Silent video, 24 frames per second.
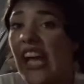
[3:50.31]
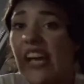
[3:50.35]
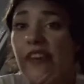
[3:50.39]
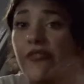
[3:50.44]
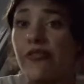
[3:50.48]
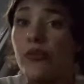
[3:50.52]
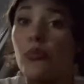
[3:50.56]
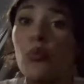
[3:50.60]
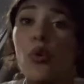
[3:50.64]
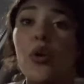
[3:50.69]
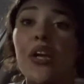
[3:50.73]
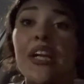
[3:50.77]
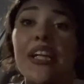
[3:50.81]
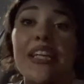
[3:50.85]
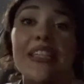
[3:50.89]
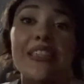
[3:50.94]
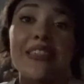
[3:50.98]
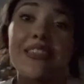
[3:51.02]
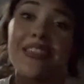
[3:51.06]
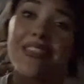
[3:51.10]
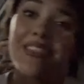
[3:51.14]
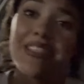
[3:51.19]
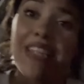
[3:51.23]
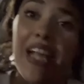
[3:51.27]
from morning
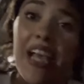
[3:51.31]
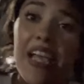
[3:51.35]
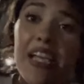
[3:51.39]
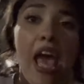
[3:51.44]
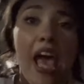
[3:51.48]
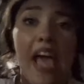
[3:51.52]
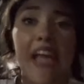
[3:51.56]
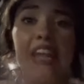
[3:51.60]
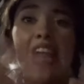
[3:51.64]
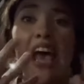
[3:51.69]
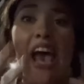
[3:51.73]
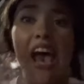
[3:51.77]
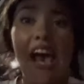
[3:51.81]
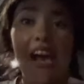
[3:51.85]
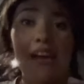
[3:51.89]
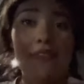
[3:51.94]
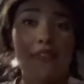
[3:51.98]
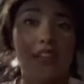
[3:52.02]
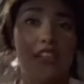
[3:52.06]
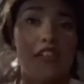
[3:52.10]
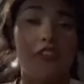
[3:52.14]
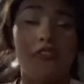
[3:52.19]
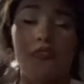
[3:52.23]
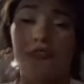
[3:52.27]
until night and have
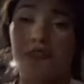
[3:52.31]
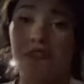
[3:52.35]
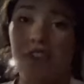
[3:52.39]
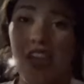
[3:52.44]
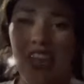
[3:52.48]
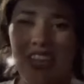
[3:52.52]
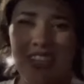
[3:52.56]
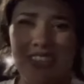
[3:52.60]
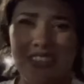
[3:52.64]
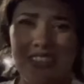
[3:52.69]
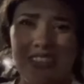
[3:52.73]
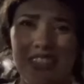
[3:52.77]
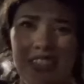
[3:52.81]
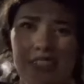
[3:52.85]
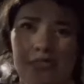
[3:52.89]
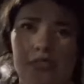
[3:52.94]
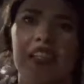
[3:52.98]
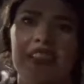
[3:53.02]
an effective